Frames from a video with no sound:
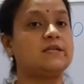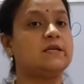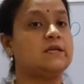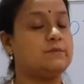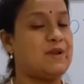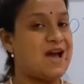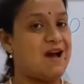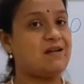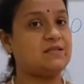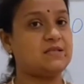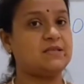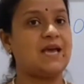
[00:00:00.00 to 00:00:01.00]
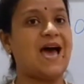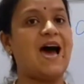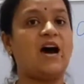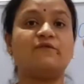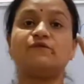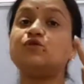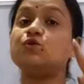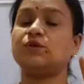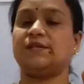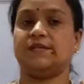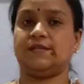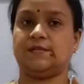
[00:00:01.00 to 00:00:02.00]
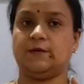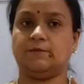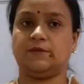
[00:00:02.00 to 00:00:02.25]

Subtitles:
plants have two systems.